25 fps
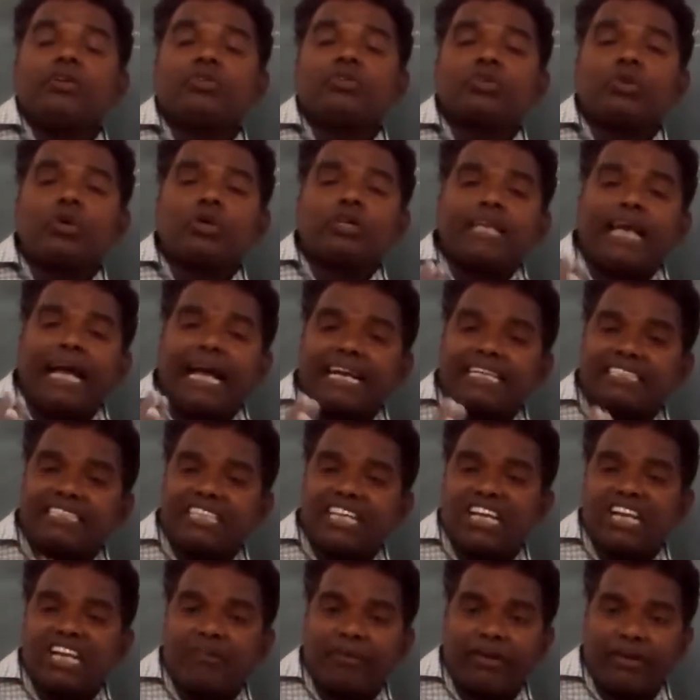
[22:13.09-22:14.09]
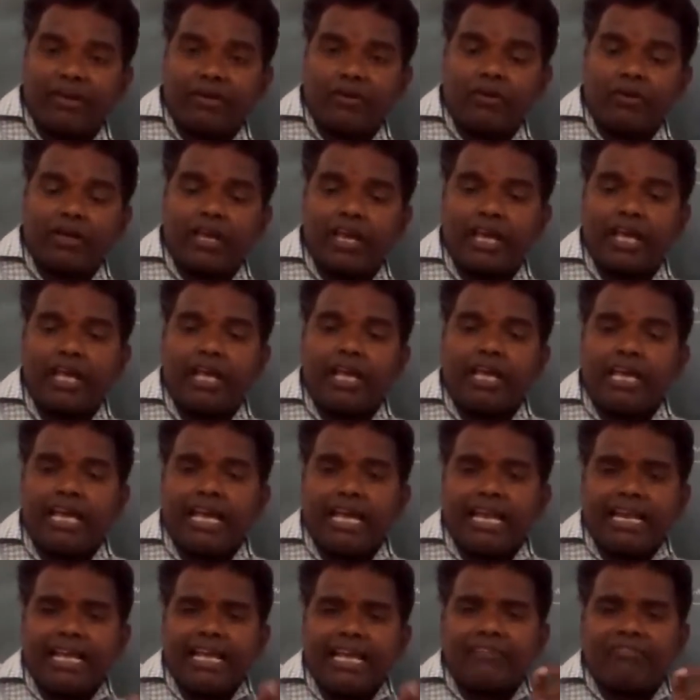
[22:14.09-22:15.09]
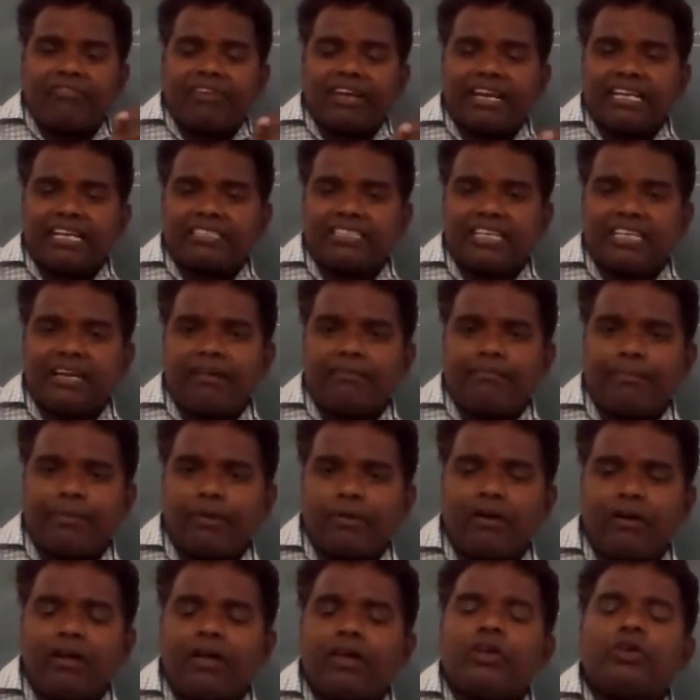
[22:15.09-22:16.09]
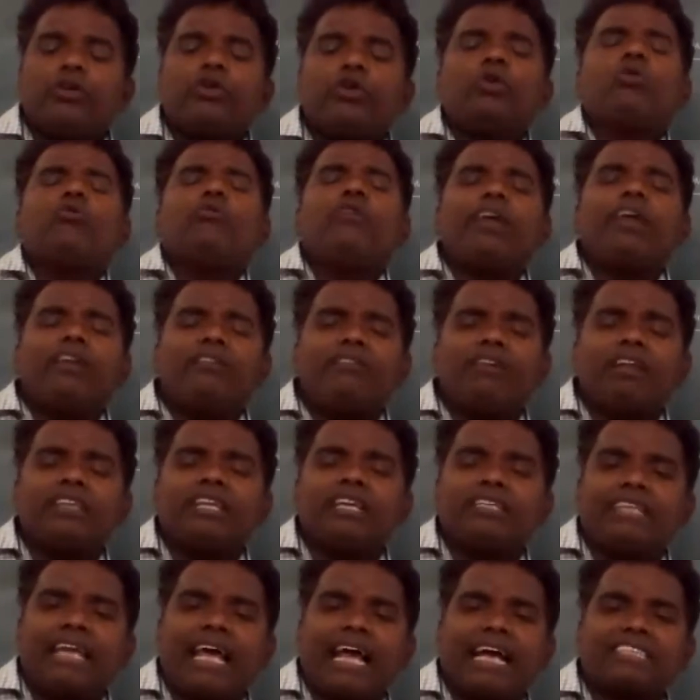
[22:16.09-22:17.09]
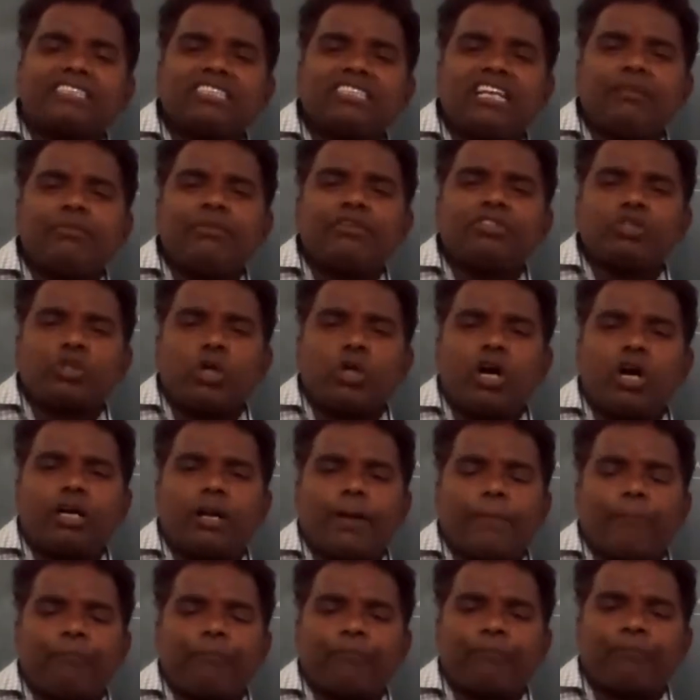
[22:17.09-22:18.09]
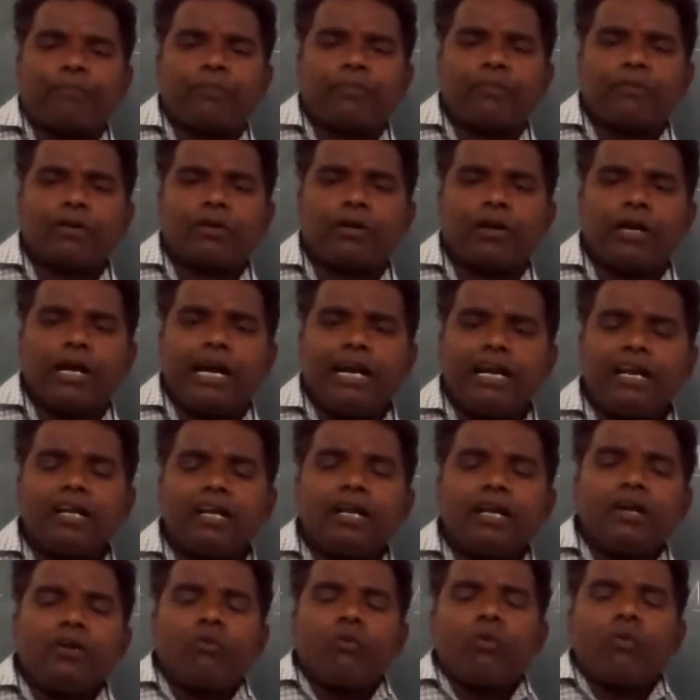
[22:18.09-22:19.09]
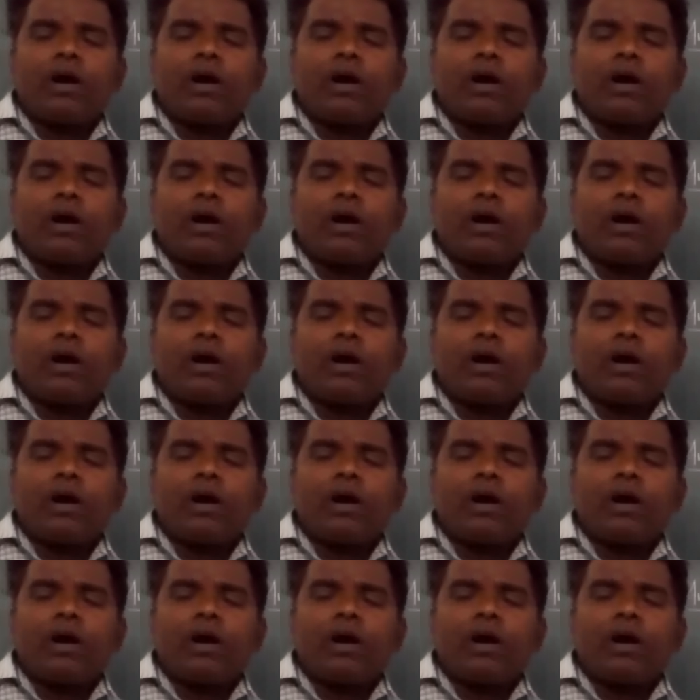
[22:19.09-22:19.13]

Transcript: So taxonomy. Okay. Any, for example, you know very well the taxonomy startup, right?